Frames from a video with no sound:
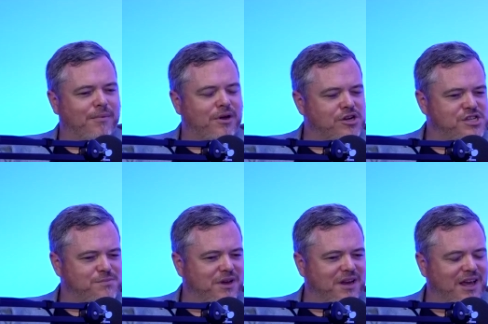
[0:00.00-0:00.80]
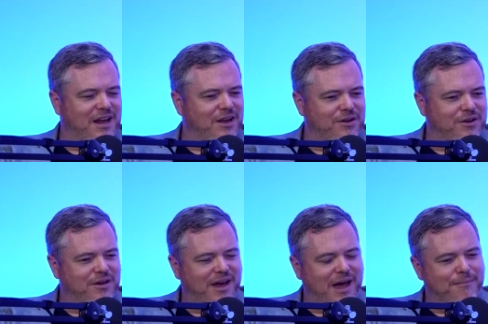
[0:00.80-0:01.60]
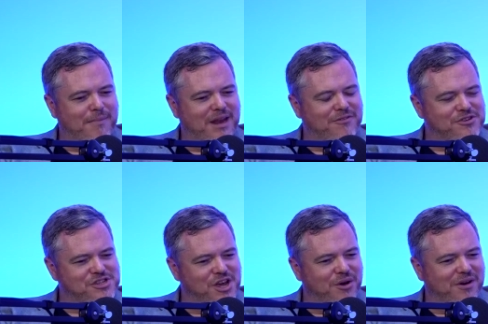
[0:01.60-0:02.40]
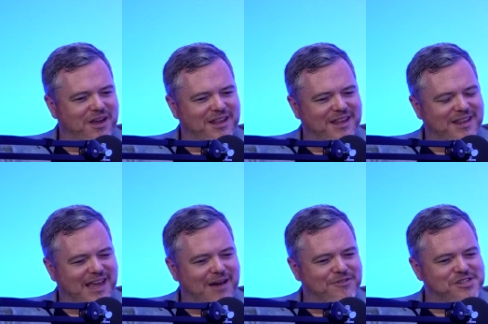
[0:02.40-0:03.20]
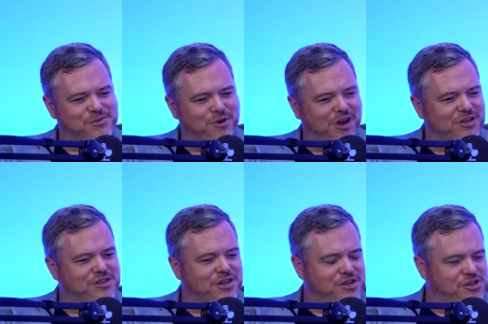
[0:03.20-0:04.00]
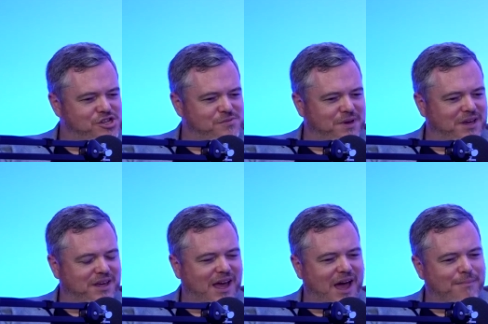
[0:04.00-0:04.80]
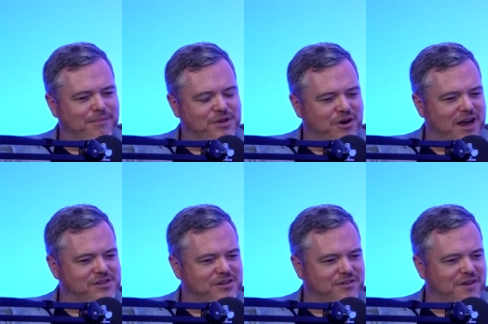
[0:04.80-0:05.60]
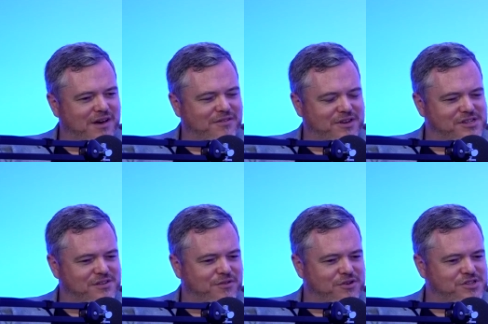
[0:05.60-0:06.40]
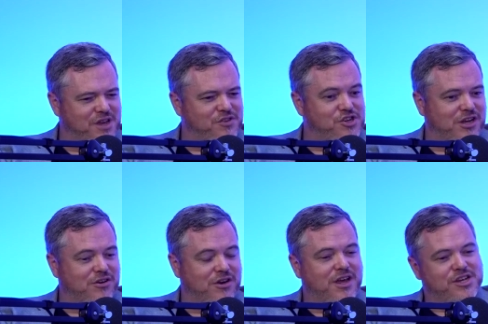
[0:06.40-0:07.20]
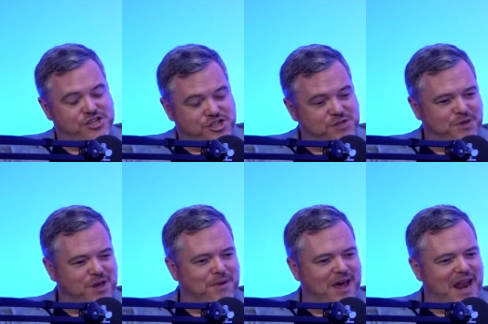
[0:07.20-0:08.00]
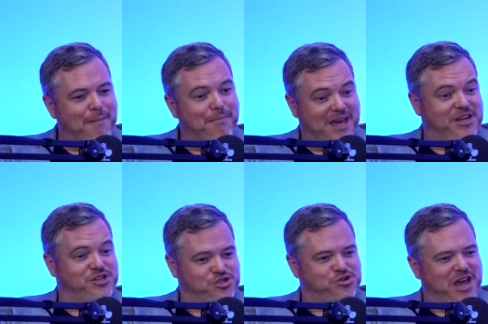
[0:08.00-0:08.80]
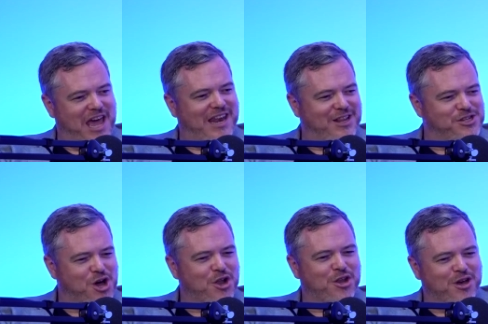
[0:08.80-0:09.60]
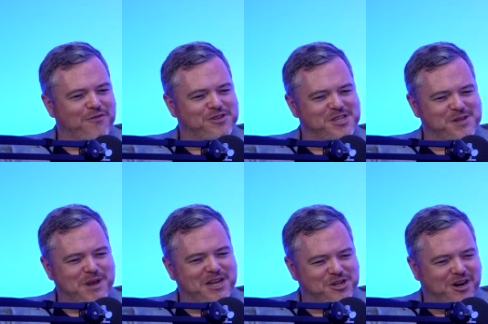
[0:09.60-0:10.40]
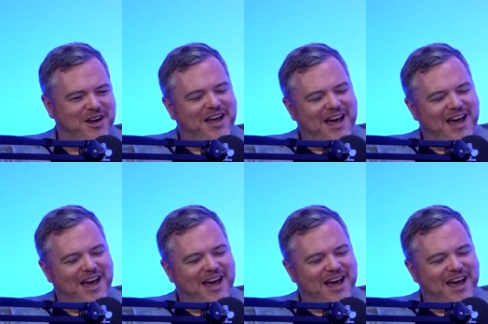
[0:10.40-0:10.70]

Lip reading: Kirsty McNeil, who many of us know in the advocacy world, used to be the director of advocacy for Save the Children. She's just become an MP and is straight in the Scotland office as a minister.